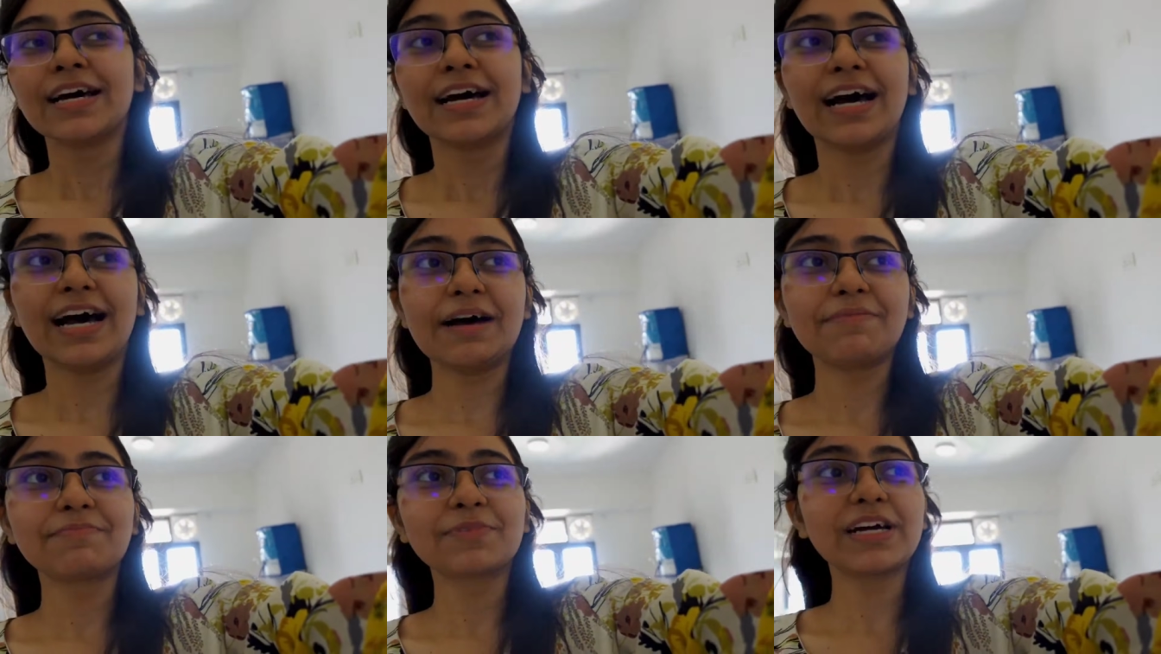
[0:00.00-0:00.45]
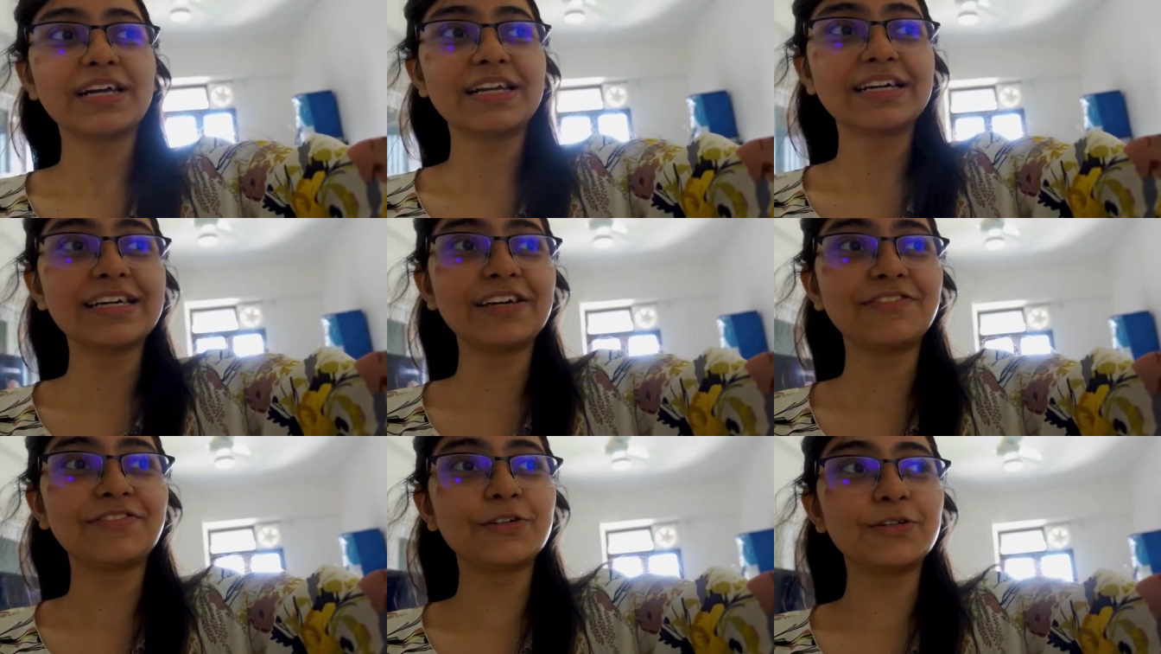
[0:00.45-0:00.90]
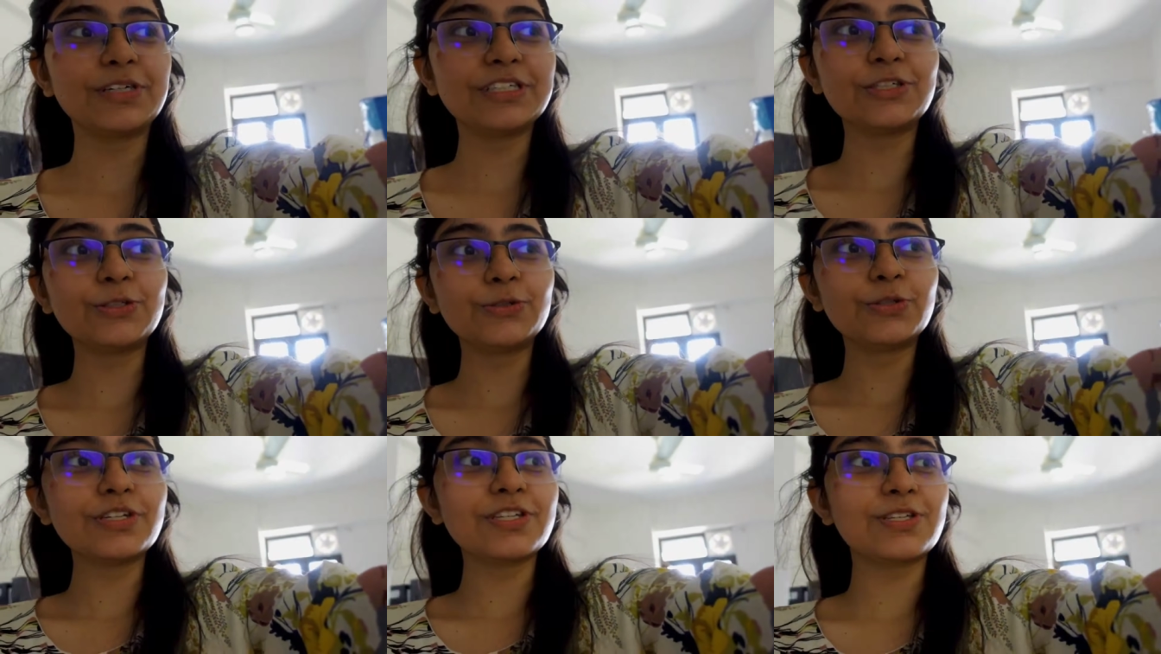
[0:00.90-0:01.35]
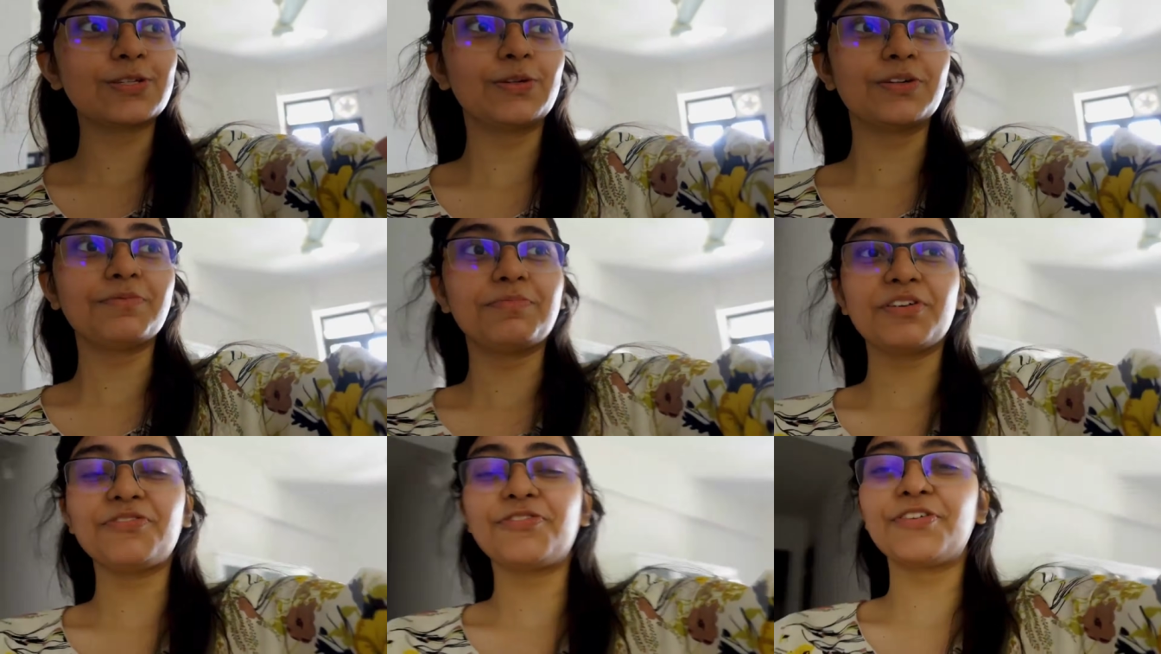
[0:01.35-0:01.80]
I'm gonna give you a tour
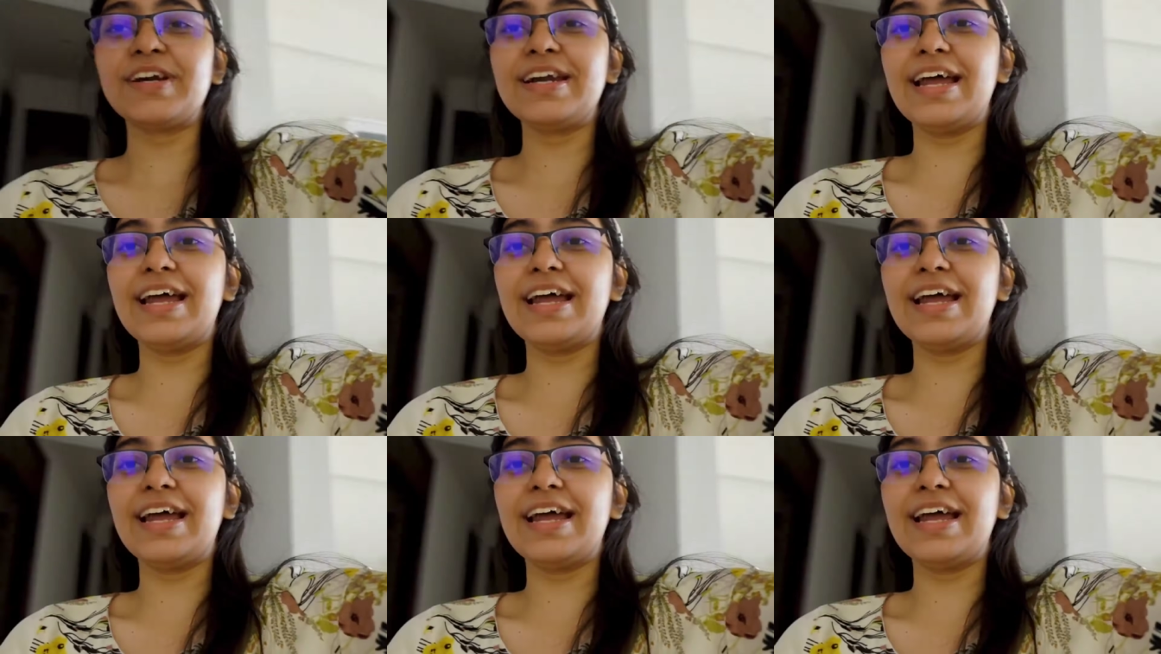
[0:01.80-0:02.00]
soon, but for